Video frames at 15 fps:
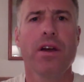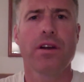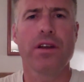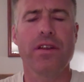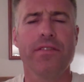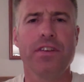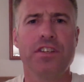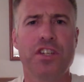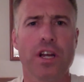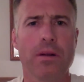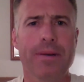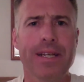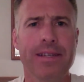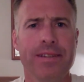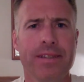Good evening,
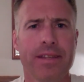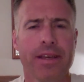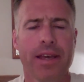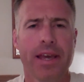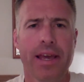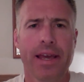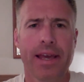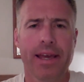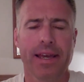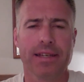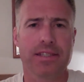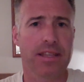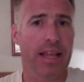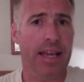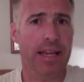gentlemen.
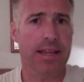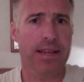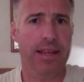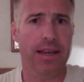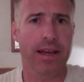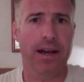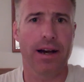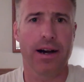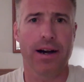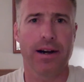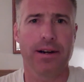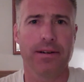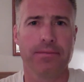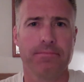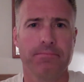It's late. Be
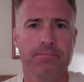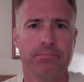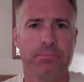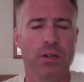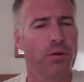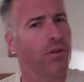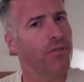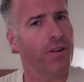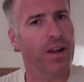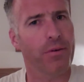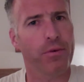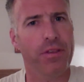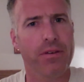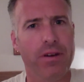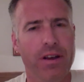real frank
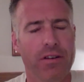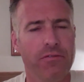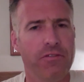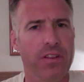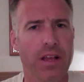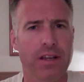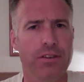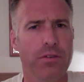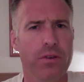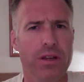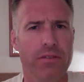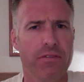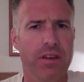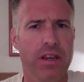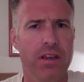with you, I don't feel like doing
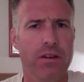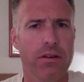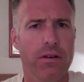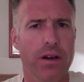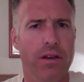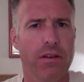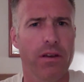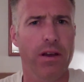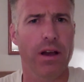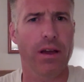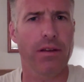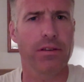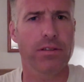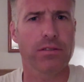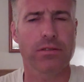a video.
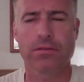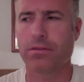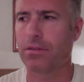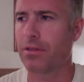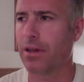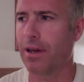I just